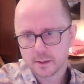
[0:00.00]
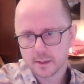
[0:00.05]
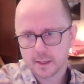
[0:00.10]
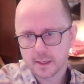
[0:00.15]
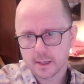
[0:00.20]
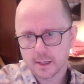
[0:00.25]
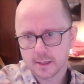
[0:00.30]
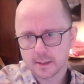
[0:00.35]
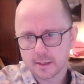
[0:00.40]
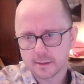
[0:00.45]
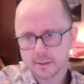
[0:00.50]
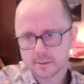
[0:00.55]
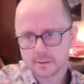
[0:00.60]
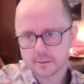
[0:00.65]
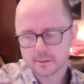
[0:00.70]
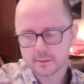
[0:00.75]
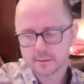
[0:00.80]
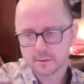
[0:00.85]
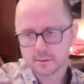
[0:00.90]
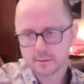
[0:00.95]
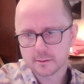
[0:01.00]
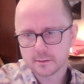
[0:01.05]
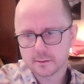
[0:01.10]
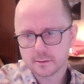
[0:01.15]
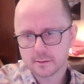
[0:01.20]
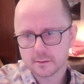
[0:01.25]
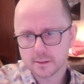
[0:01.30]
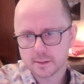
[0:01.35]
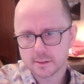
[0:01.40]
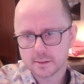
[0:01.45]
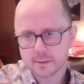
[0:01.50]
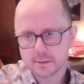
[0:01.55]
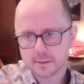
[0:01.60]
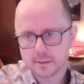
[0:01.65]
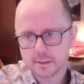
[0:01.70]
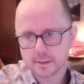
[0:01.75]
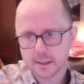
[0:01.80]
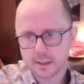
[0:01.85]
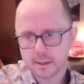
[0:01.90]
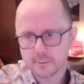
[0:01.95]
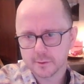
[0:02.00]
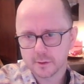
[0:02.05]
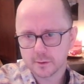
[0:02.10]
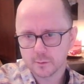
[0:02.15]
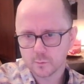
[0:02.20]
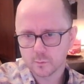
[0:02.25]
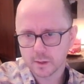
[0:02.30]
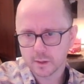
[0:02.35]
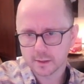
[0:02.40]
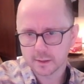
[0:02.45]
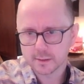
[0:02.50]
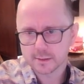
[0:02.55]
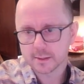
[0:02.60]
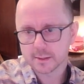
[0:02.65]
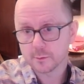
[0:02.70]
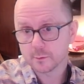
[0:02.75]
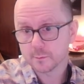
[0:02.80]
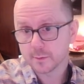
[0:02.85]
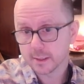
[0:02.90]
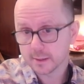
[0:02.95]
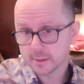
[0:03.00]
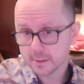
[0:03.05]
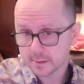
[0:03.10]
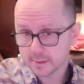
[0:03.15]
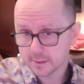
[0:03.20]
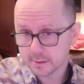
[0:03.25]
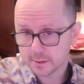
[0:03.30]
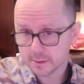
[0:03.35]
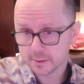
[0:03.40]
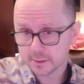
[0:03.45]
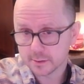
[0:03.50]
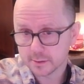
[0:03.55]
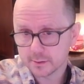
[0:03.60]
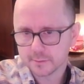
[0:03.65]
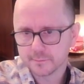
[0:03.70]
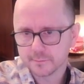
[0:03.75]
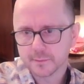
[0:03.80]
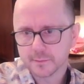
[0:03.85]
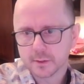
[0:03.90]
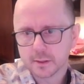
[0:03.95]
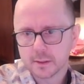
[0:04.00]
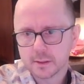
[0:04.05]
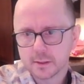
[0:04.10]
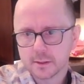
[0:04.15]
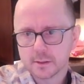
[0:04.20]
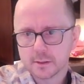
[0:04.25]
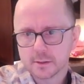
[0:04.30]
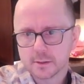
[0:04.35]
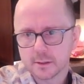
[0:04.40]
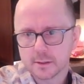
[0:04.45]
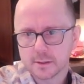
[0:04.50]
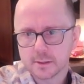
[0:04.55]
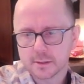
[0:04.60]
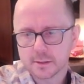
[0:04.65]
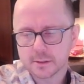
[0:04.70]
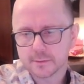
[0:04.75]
and this can't be a 1 because that would make this a 2. So this is a